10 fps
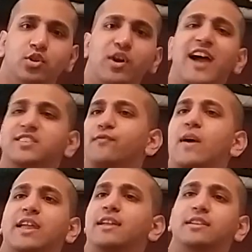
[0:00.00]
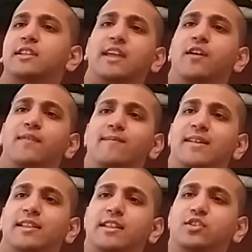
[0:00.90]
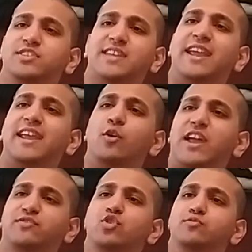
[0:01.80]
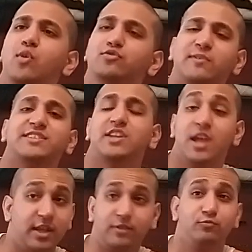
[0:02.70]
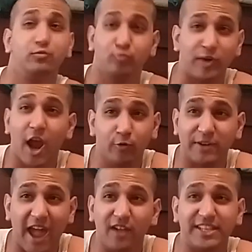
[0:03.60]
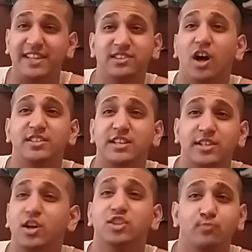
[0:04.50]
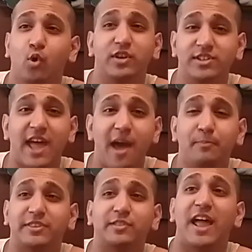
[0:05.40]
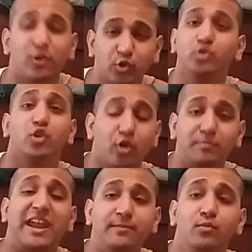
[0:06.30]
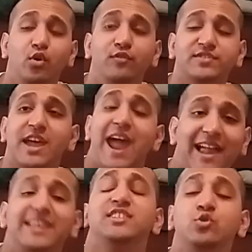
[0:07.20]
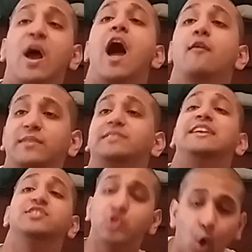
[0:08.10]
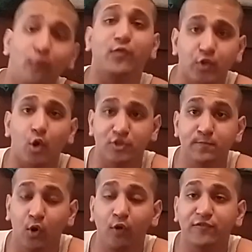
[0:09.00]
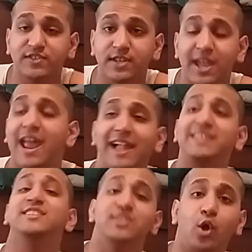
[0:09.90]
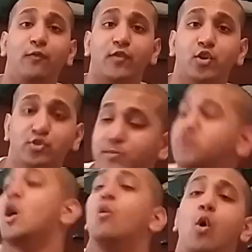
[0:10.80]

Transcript: You guys are fucking... Like, just say he only had two moves. Which, reality, he does, and he does more than that. But those are her main moves. At least you have... He's known for those moves. At least he's known for those moves.